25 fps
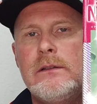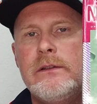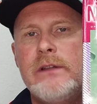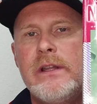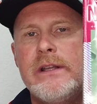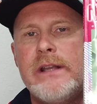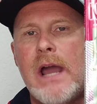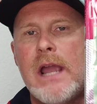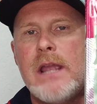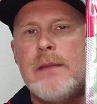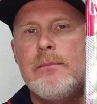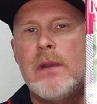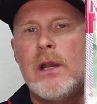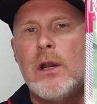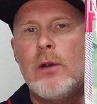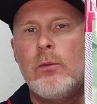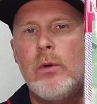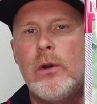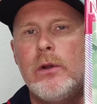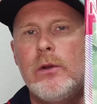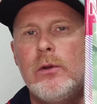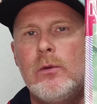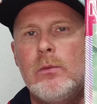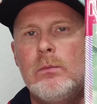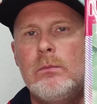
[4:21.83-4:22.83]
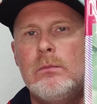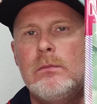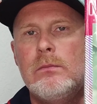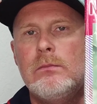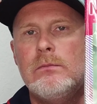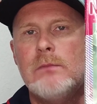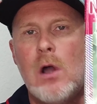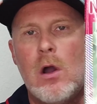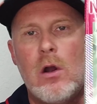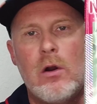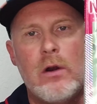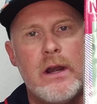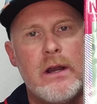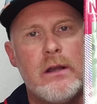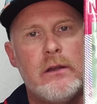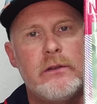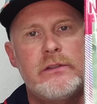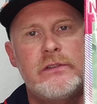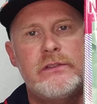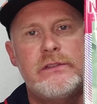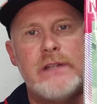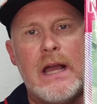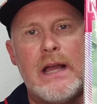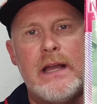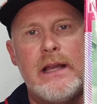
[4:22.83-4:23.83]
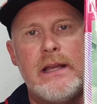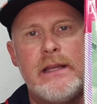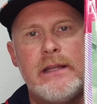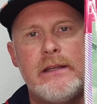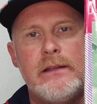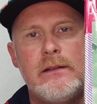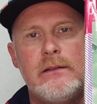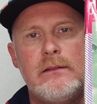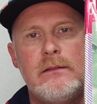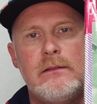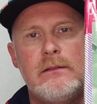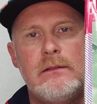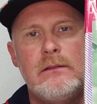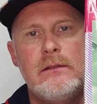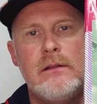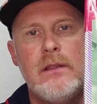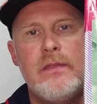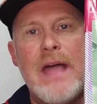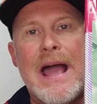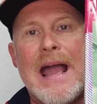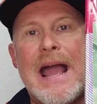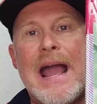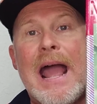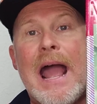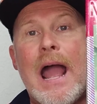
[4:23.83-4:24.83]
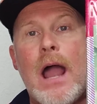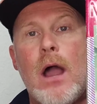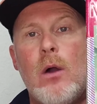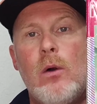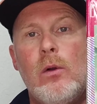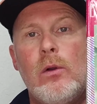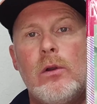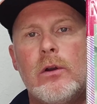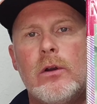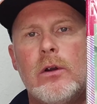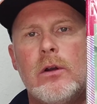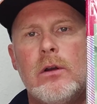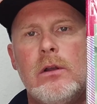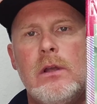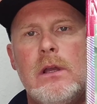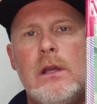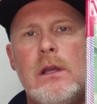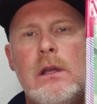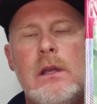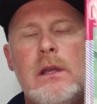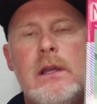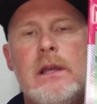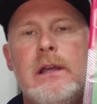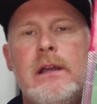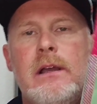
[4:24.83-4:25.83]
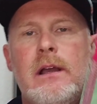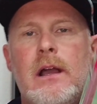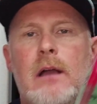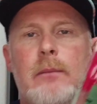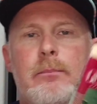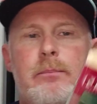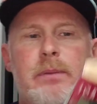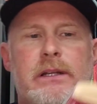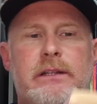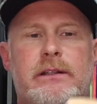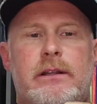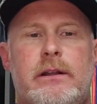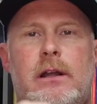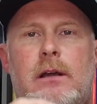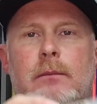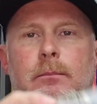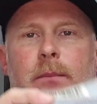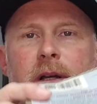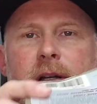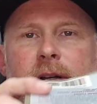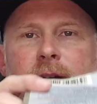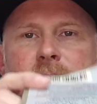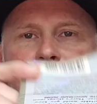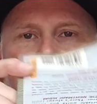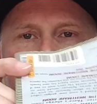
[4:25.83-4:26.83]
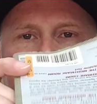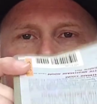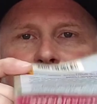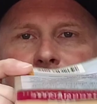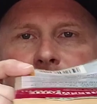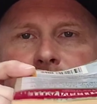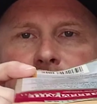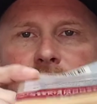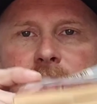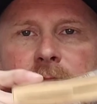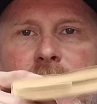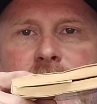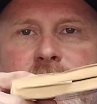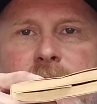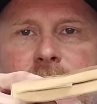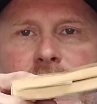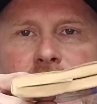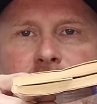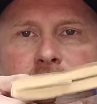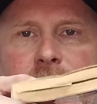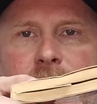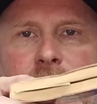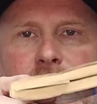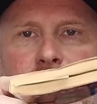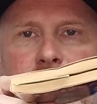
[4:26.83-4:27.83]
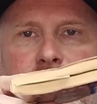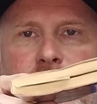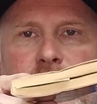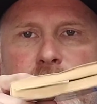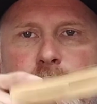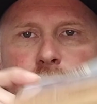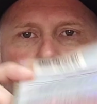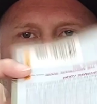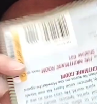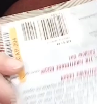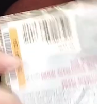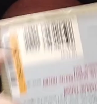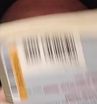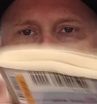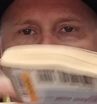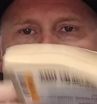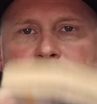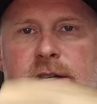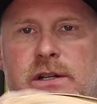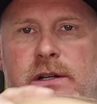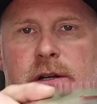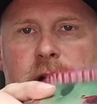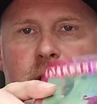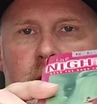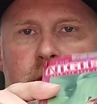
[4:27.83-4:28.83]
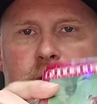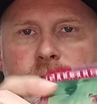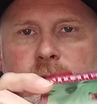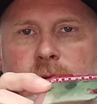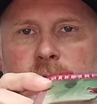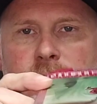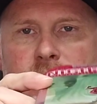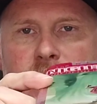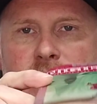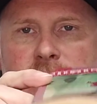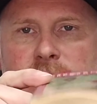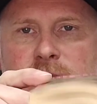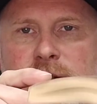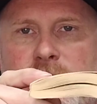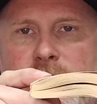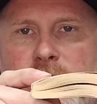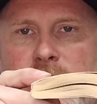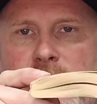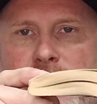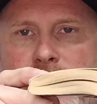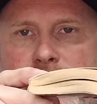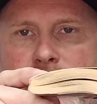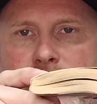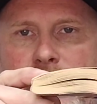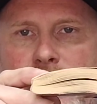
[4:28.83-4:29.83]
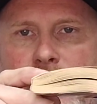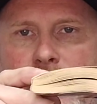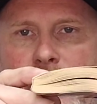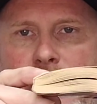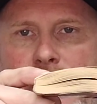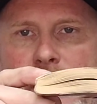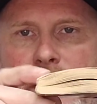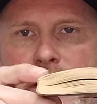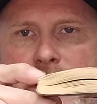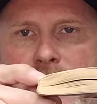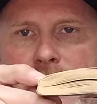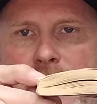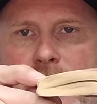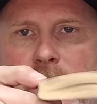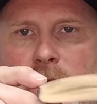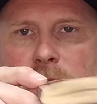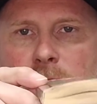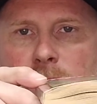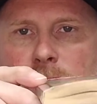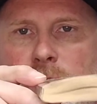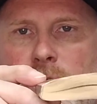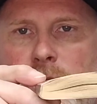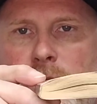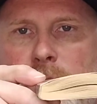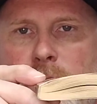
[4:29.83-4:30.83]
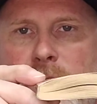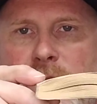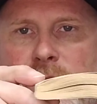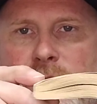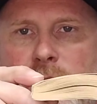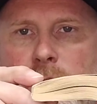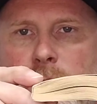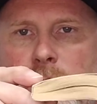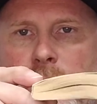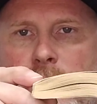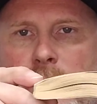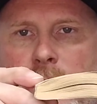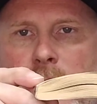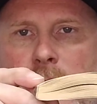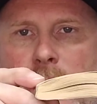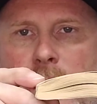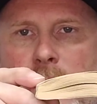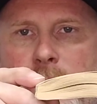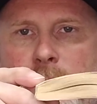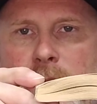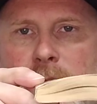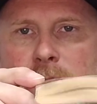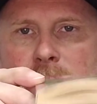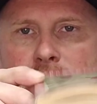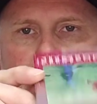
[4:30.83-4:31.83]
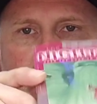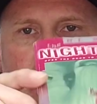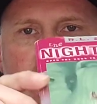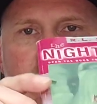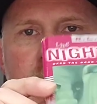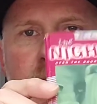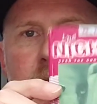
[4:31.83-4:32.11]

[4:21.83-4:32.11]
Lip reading: The Nightmare Room, R.L. Stine, The Howler. I picked it up because, look at it, I was like, I got to get this book off my shelf. It's just a terrible, miserable copy.